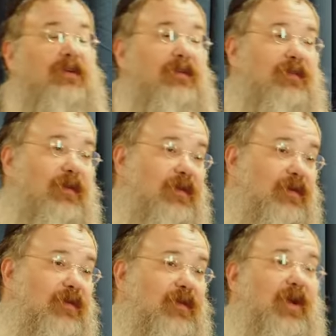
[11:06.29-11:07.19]

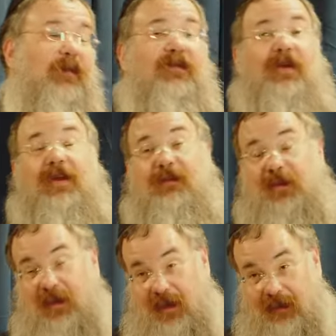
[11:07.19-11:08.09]
So the Rebbe said if
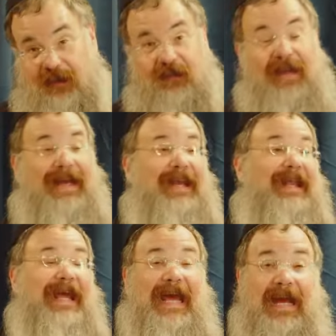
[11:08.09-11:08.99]
you could understand
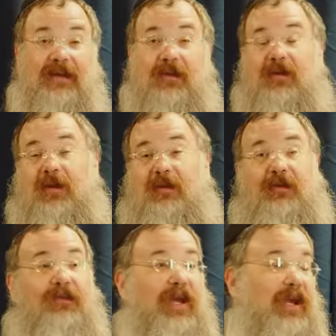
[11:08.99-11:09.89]
that, you could
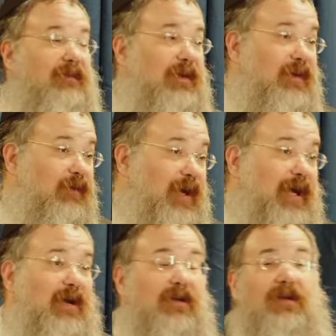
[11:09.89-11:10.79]
understand very
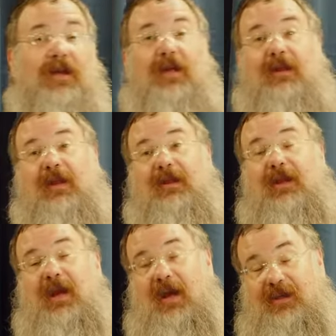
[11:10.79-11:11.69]
well that the
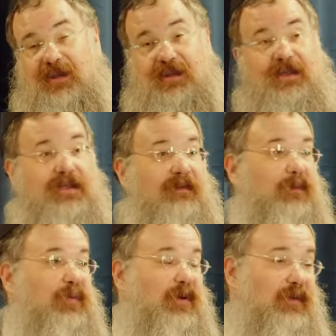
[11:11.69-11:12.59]
consciousness of a
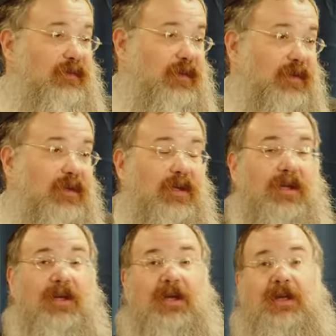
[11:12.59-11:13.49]
person,
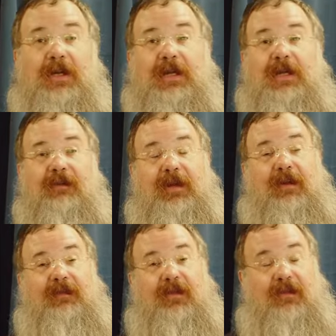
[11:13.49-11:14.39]
even
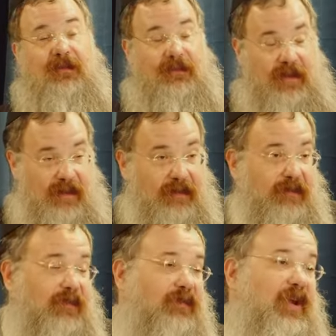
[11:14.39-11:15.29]
after the,
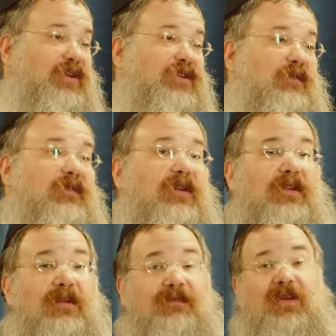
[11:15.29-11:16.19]
cessation of the,
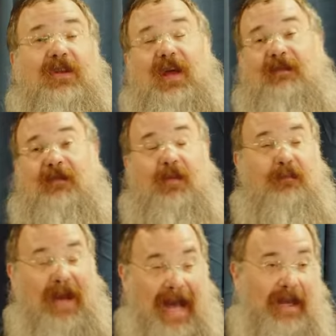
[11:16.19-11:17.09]
of the life of the
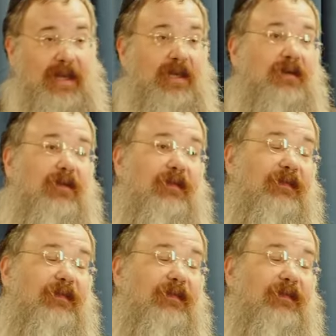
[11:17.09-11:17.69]
body or the